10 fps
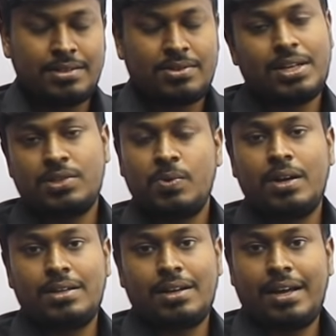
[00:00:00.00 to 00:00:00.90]
So that's
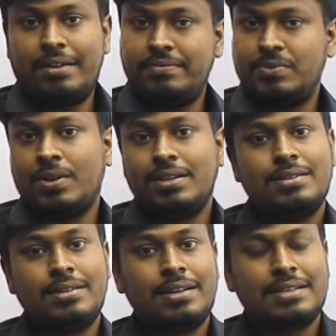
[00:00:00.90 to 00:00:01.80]
what I have taught
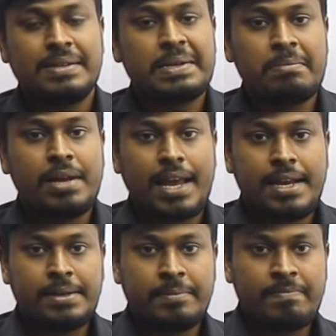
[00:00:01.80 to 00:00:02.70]
this in lesson number
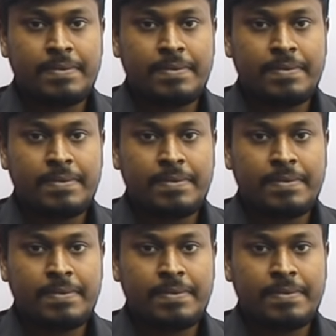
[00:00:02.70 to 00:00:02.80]
8.